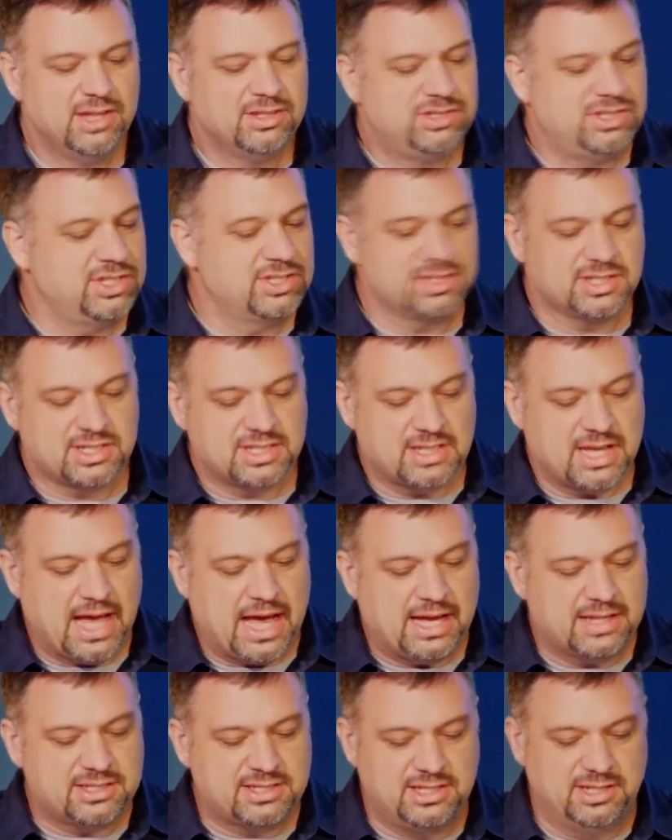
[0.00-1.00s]
Jesus
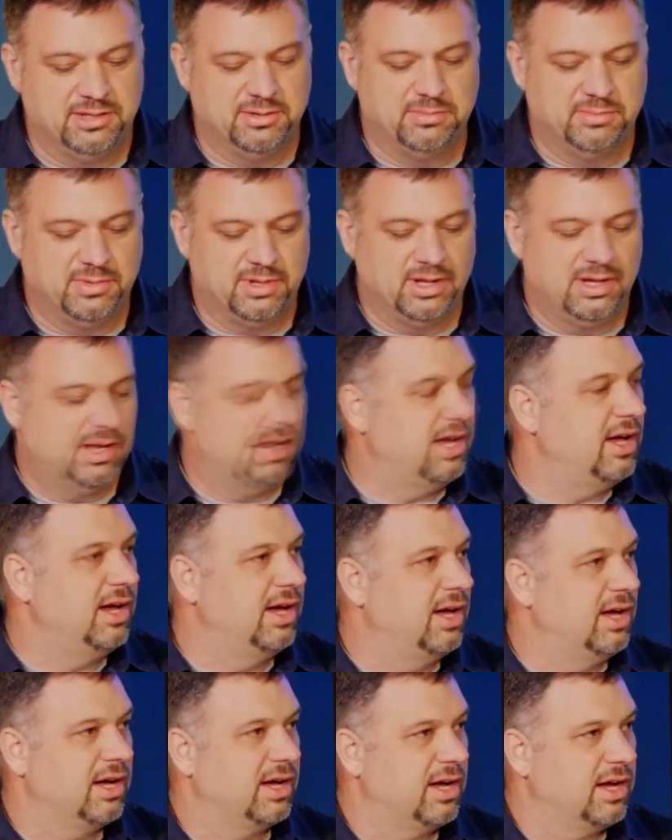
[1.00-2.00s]
asked him
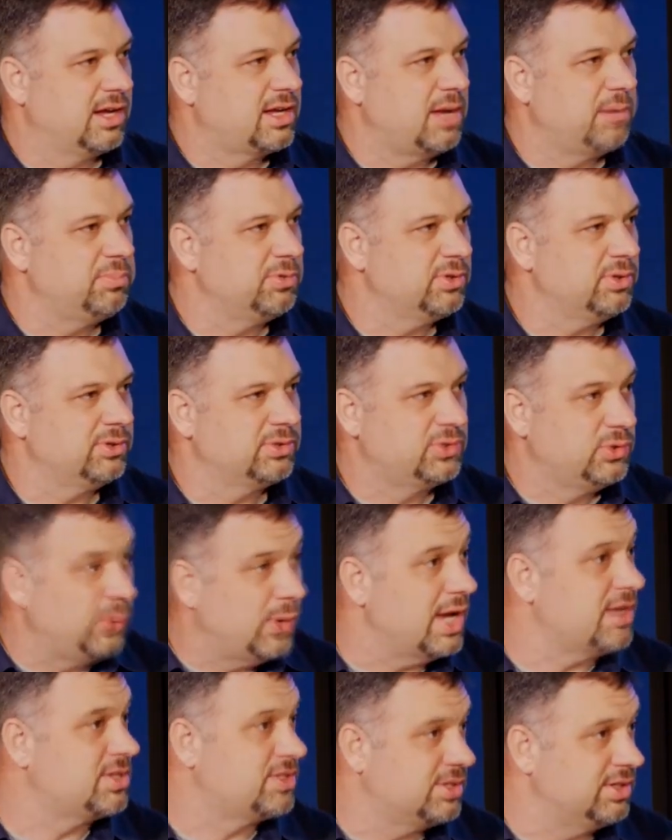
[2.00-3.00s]
a couple
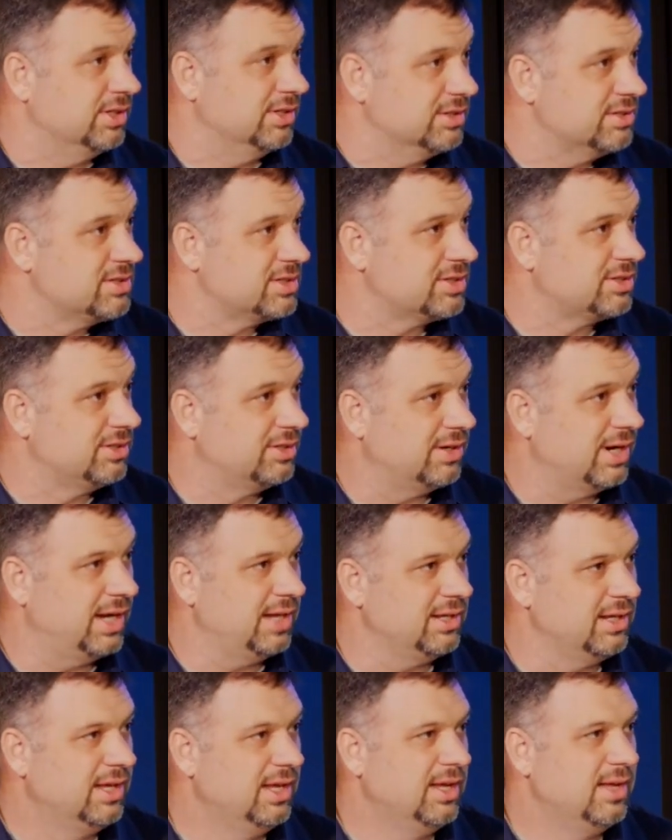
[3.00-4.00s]
questions, yeah.
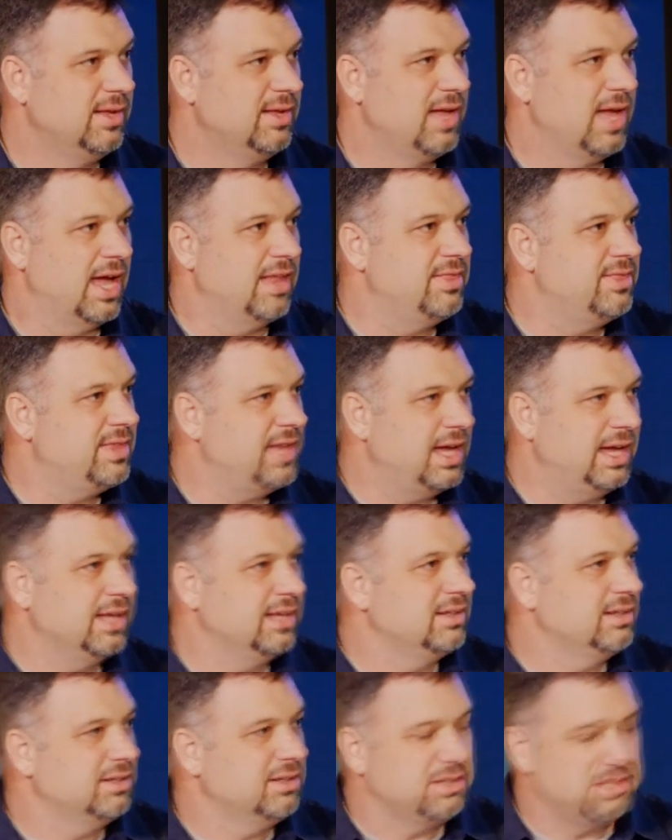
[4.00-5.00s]
right? Mm-hmm. And
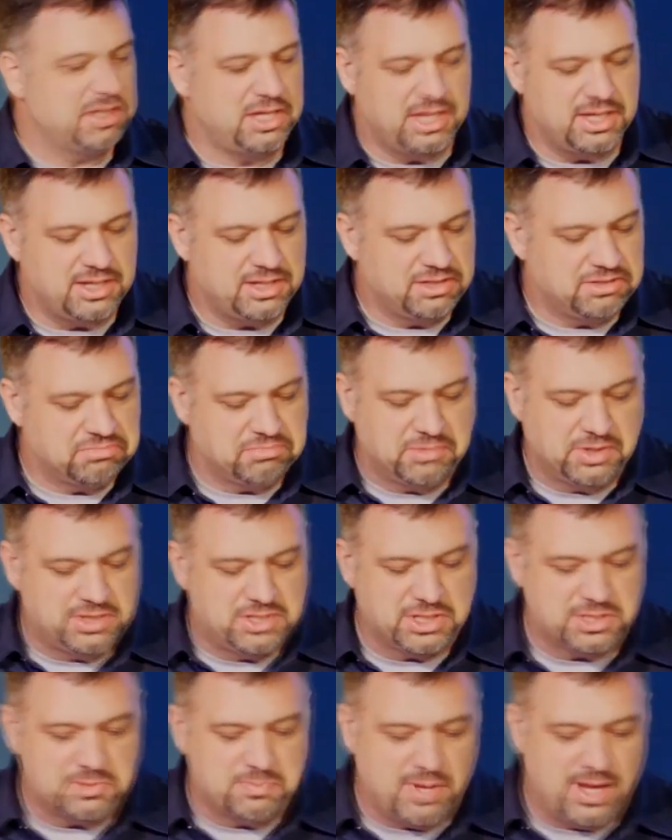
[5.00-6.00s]
then he
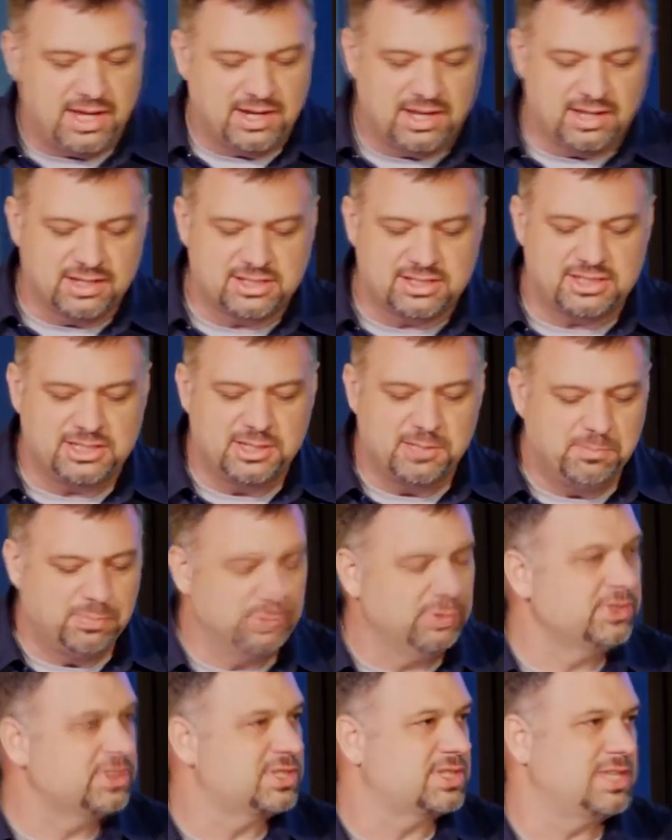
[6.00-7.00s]
just made a
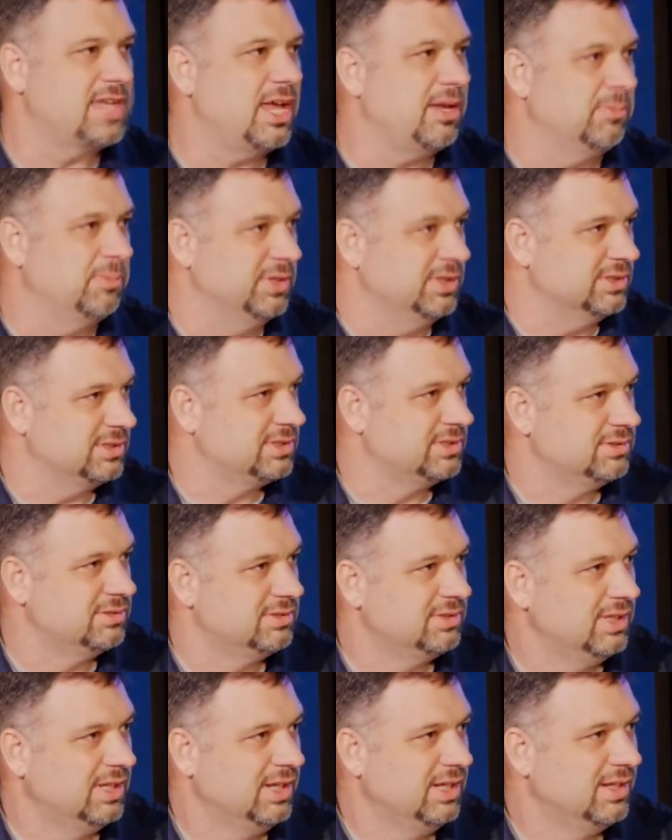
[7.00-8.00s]
simple statement.
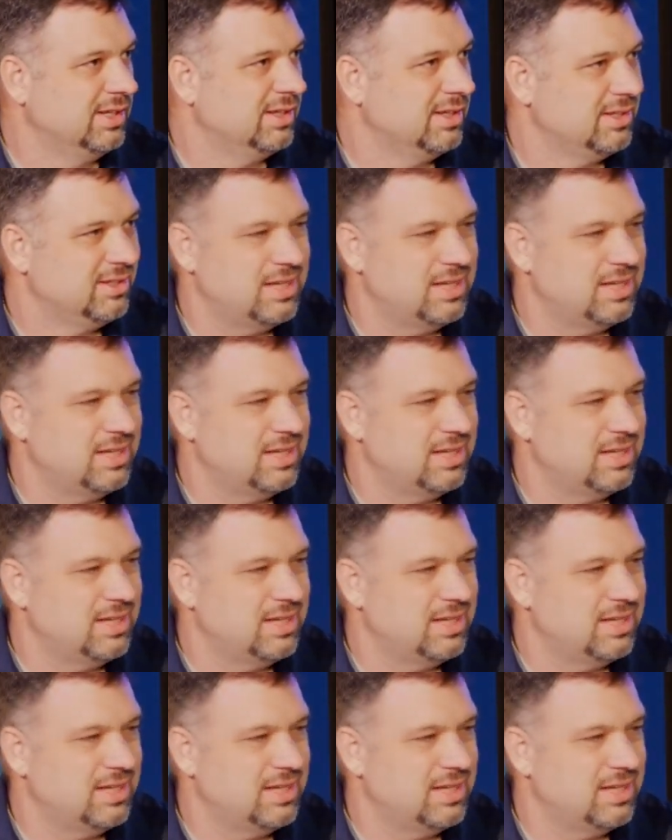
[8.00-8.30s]
Mm-hmm.